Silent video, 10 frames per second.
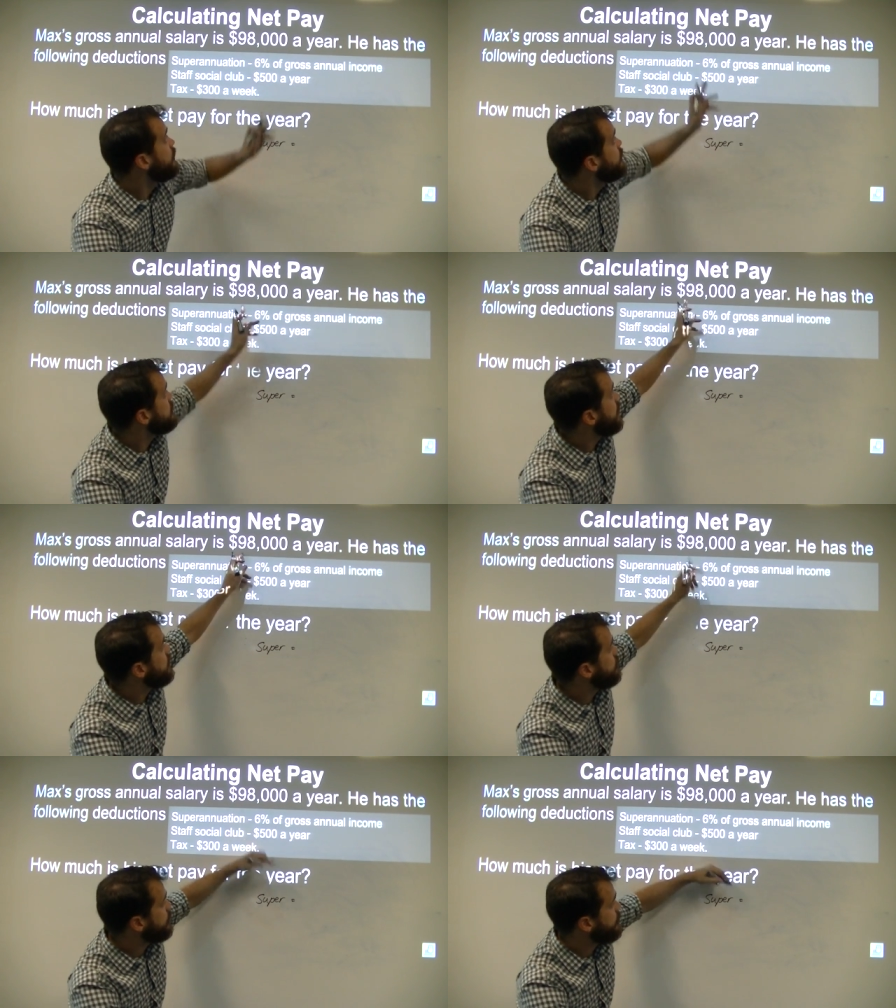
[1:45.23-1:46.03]
His
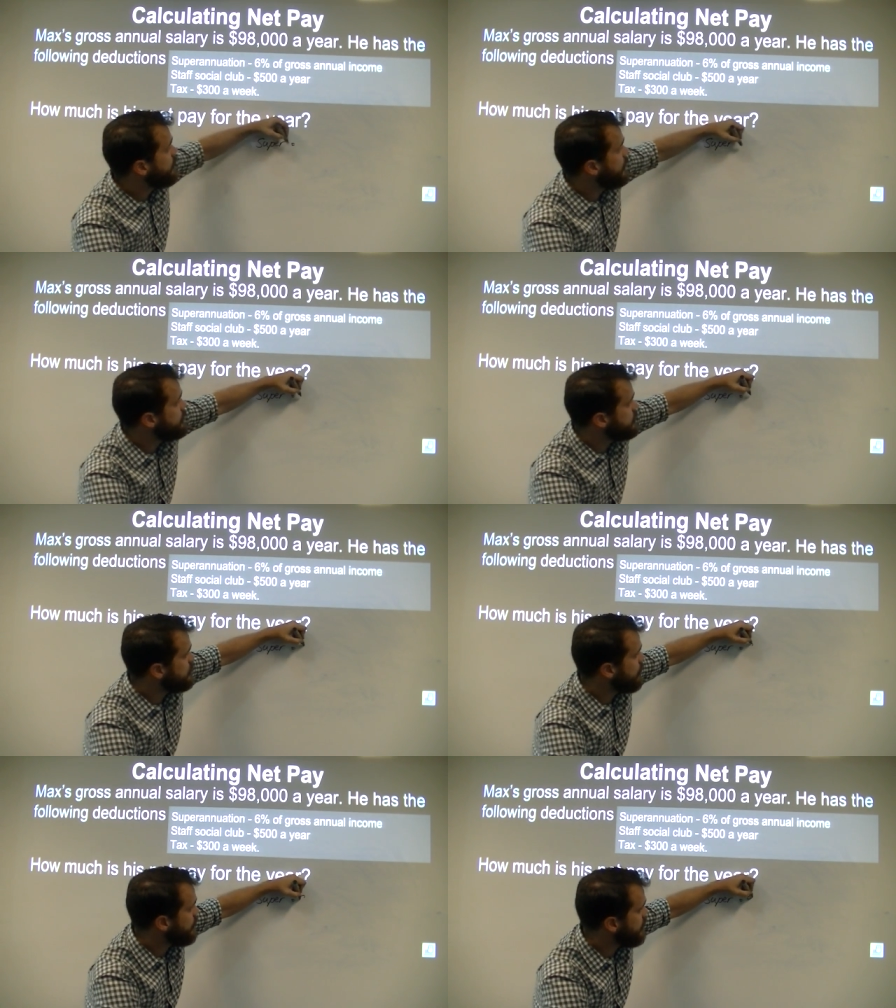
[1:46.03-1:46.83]
annual income is
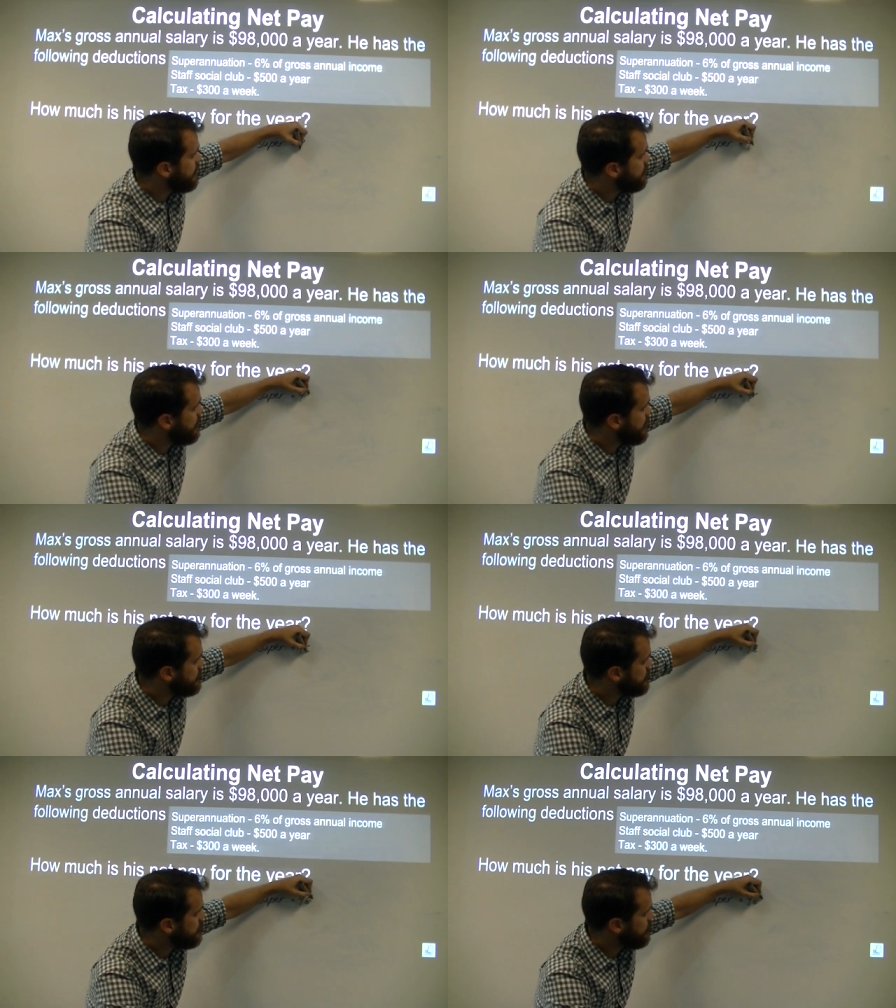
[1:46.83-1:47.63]

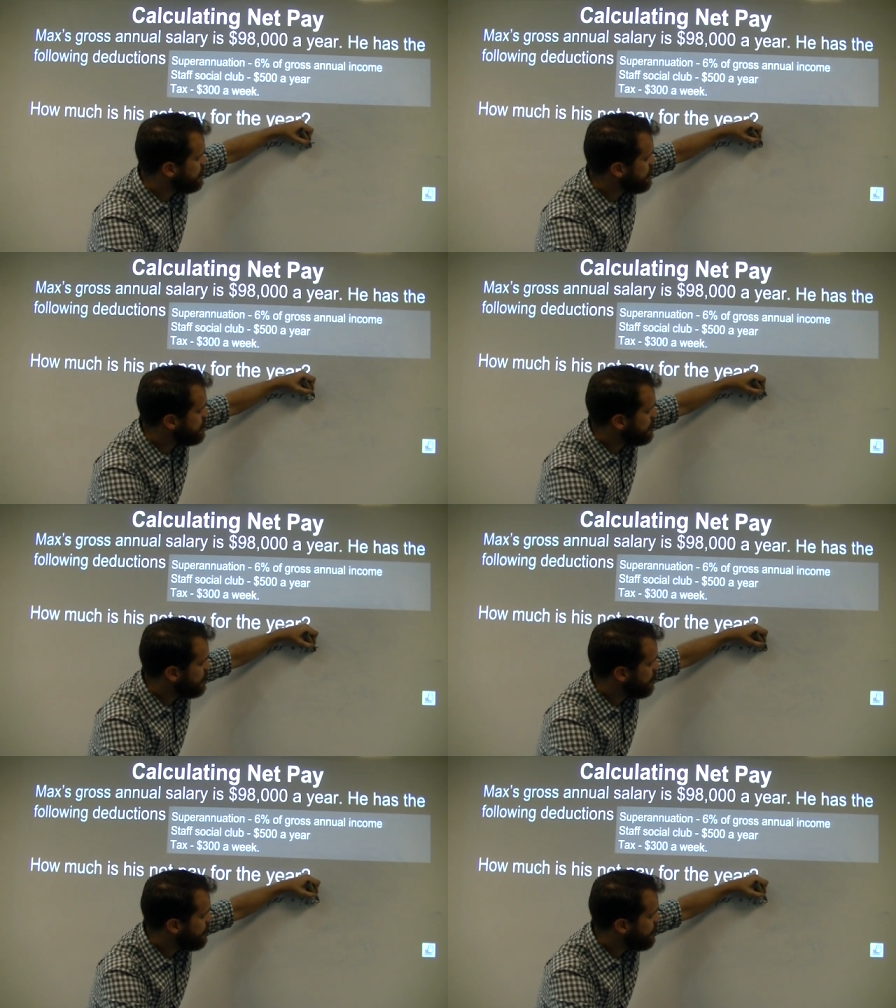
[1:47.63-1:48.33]
$98,000